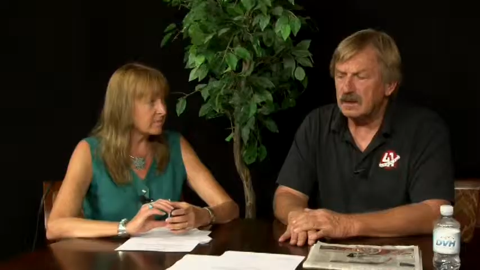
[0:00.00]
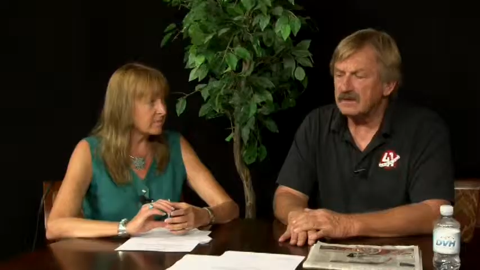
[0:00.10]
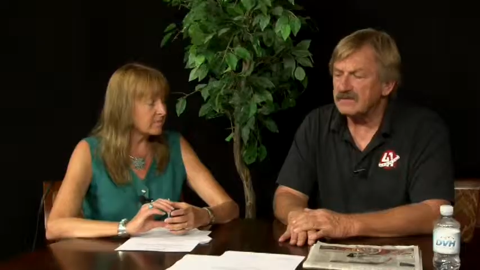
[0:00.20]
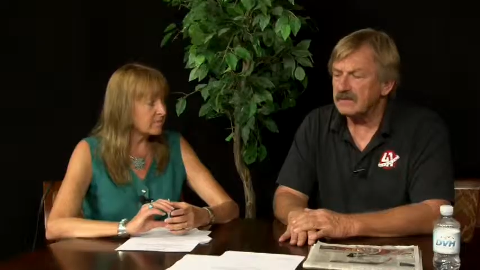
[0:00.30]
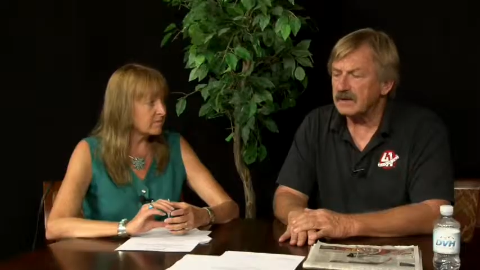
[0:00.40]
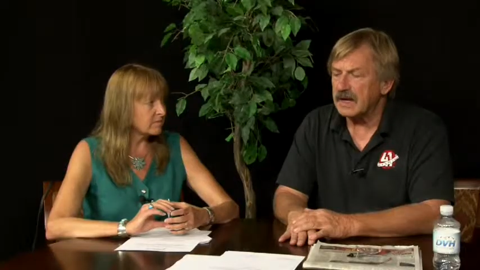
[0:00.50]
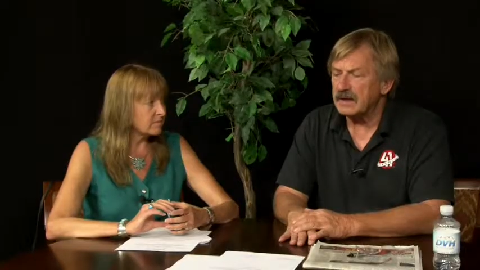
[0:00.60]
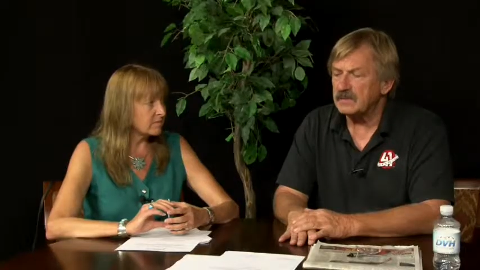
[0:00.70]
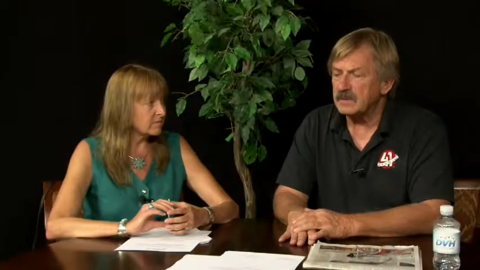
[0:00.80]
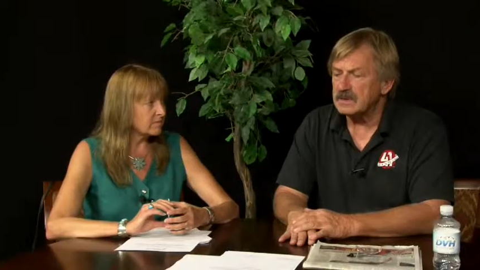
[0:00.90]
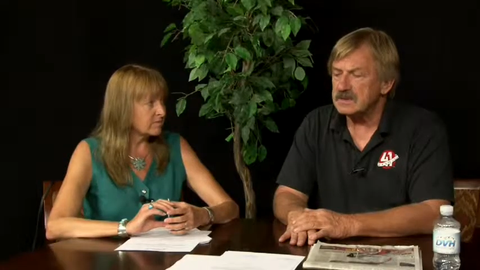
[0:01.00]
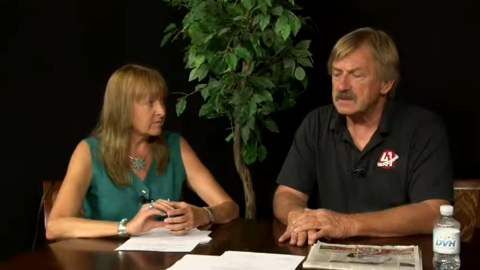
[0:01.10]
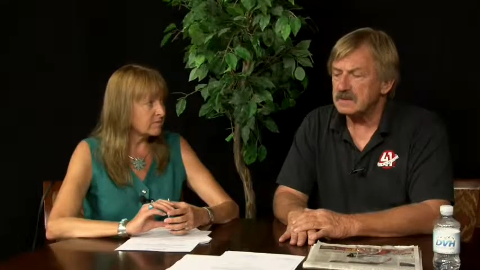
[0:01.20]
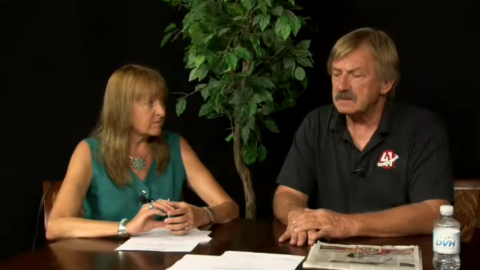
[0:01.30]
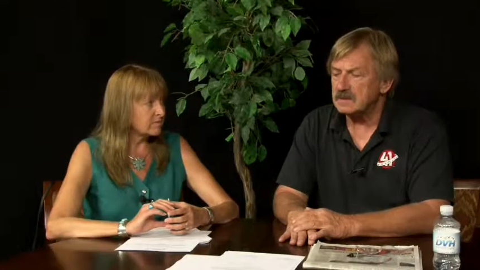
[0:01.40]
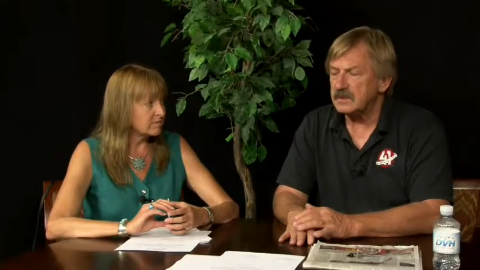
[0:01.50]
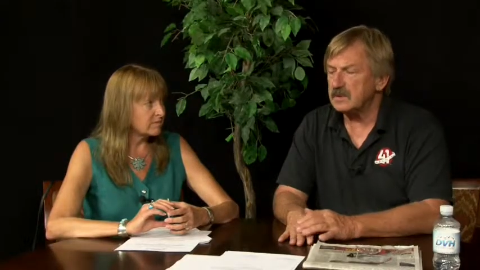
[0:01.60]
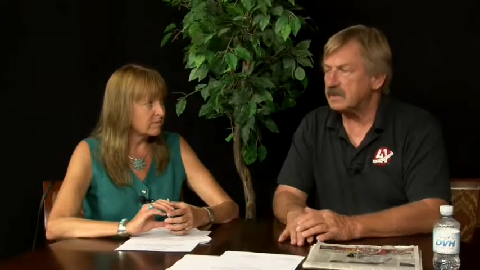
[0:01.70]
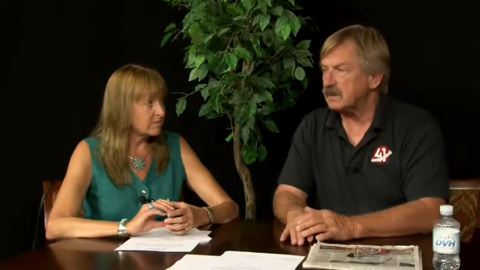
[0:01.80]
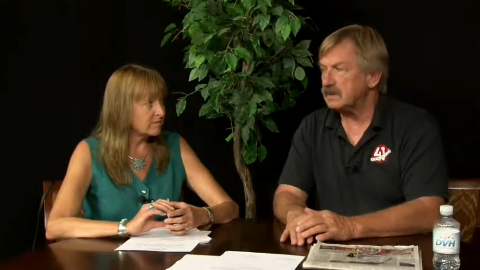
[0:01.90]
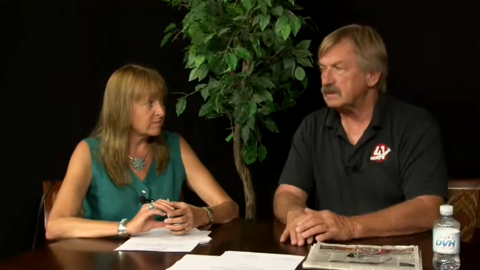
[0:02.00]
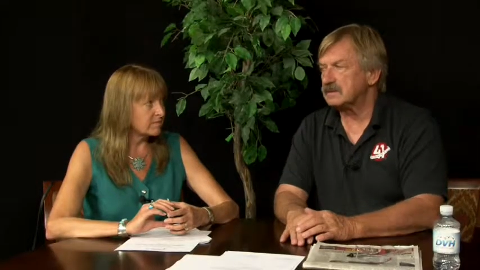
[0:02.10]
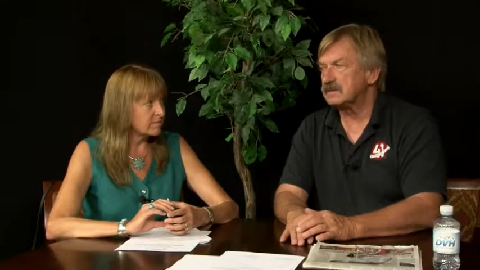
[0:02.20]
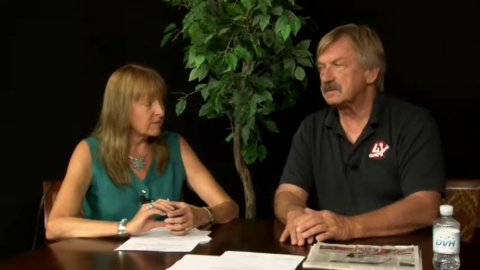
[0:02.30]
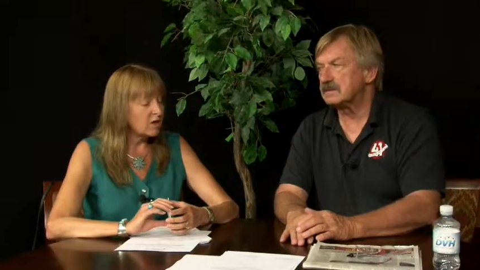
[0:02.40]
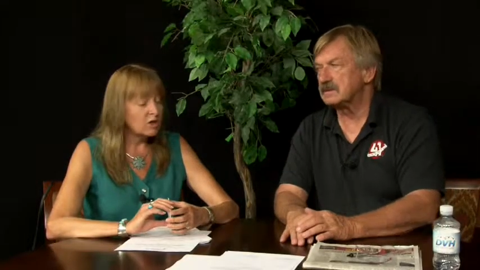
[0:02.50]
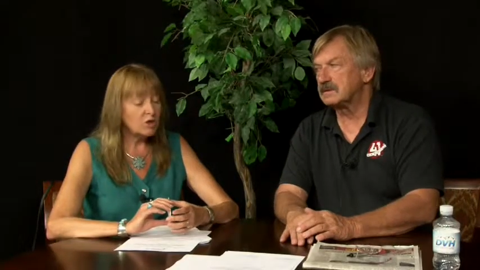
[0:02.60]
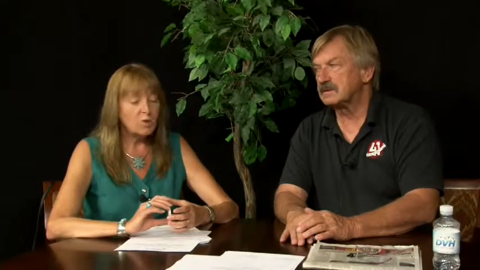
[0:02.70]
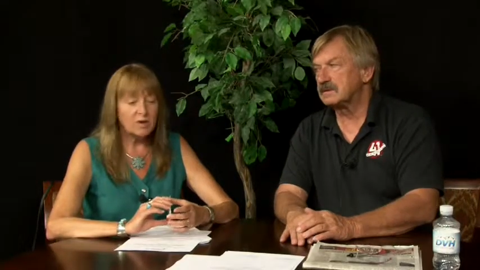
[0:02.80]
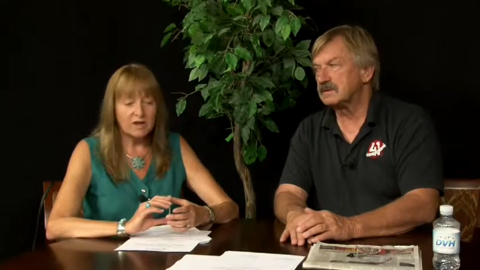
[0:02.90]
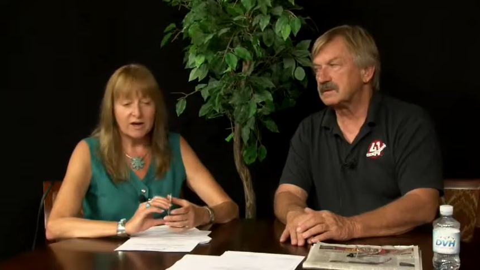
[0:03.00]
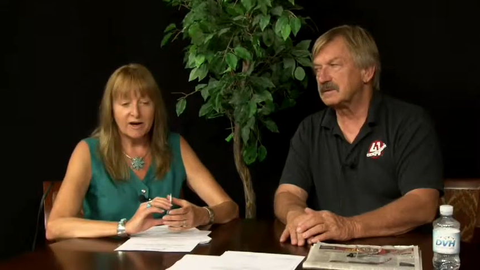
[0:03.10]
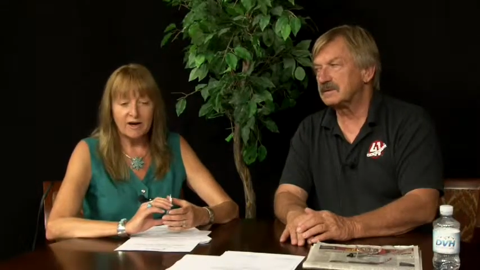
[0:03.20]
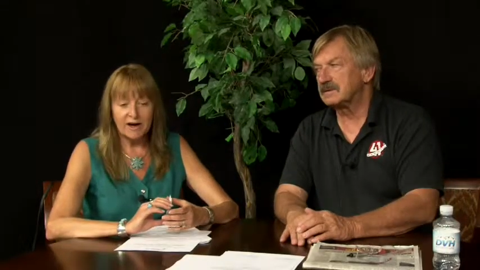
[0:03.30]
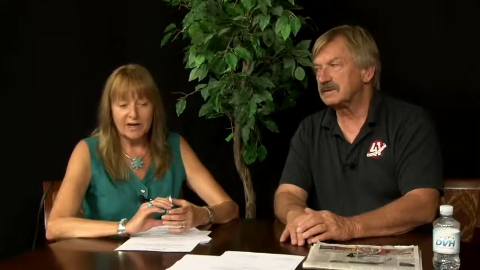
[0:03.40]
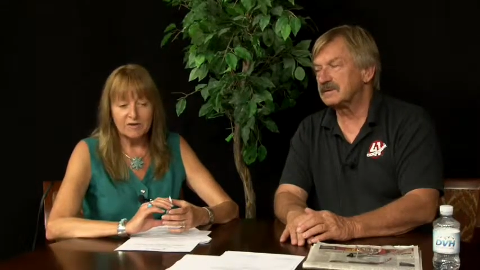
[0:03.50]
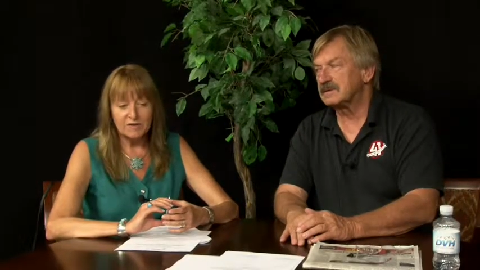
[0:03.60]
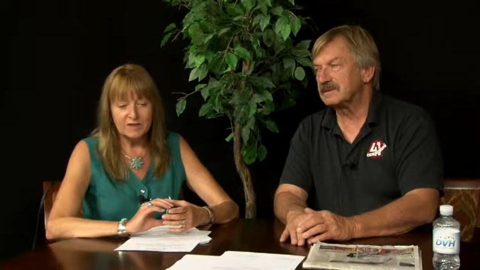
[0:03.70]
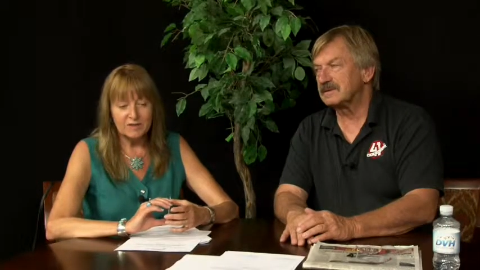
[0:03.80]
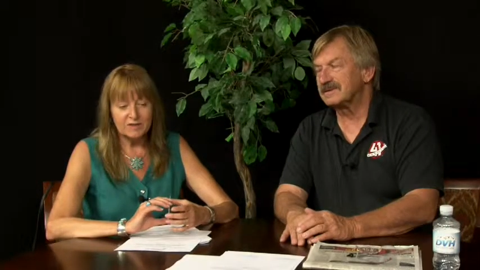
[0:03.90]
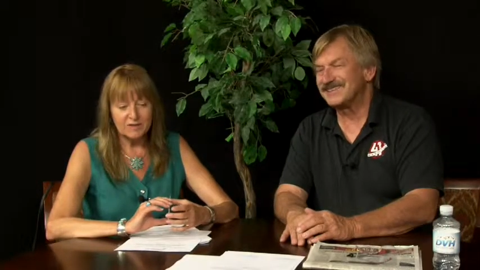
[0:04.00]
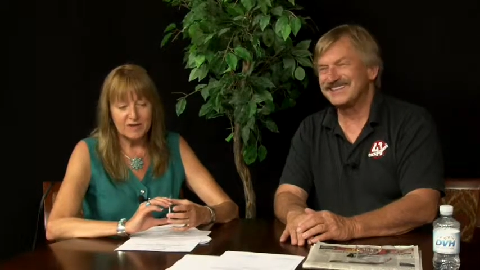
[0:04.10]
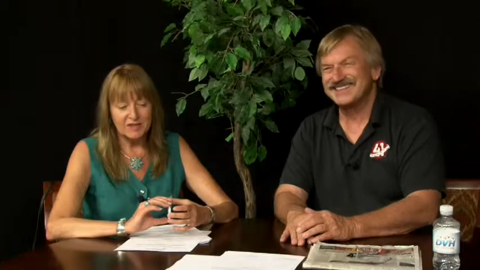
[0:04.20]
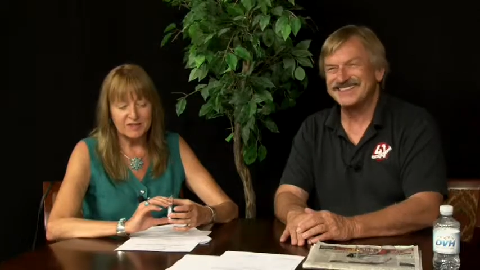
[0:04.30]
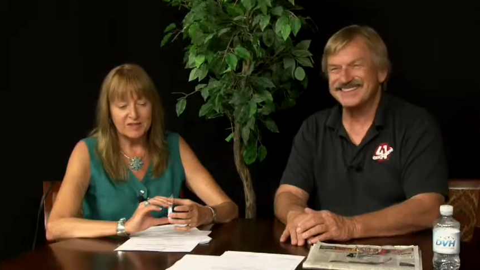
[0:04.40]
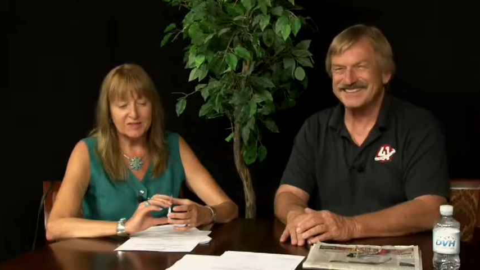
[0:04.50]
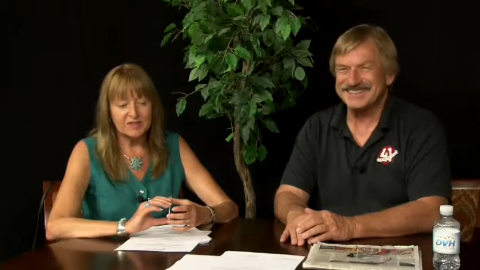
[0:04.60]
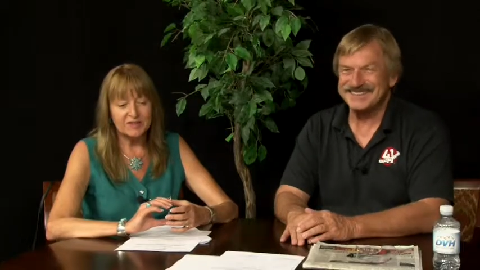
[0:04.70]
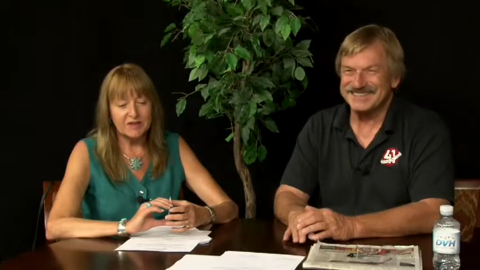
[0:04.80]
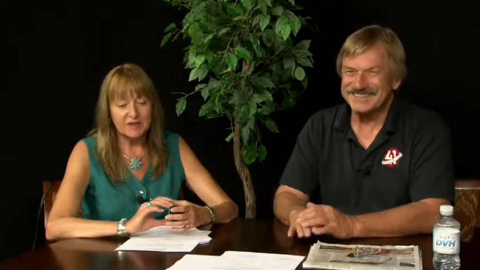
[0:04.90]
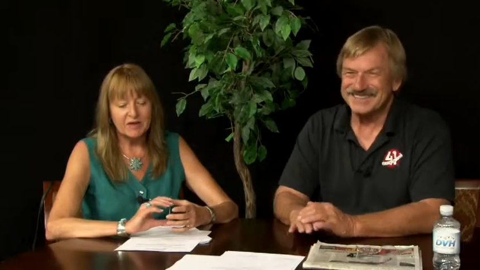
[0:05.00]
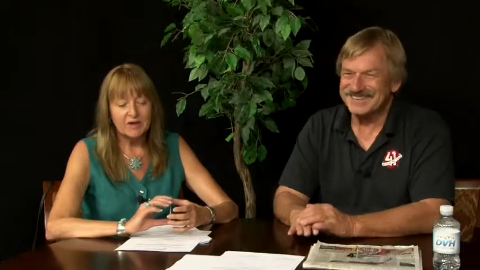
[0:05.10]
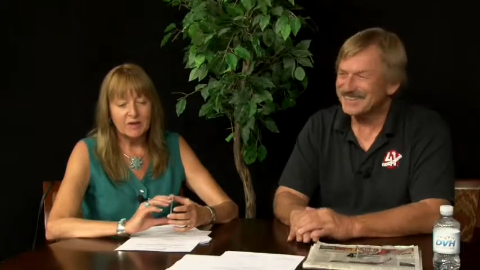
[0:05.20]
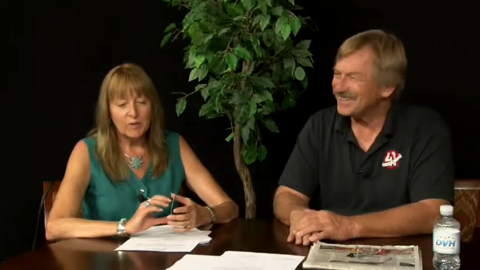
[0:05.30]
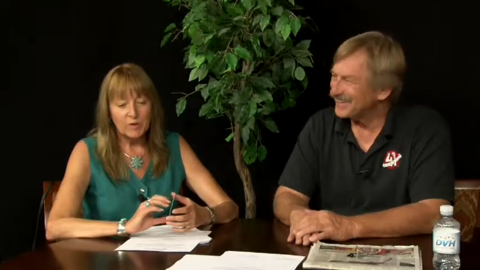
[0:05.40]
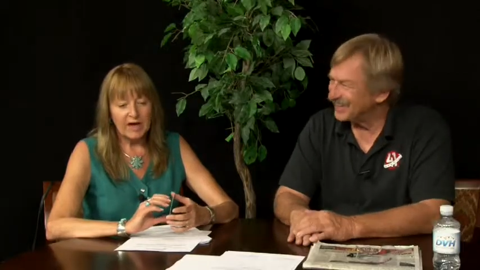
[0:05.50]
Speaker 1: And I forgot what is the what do you win?
Speaker 2: you win a high efficiency washing machine. We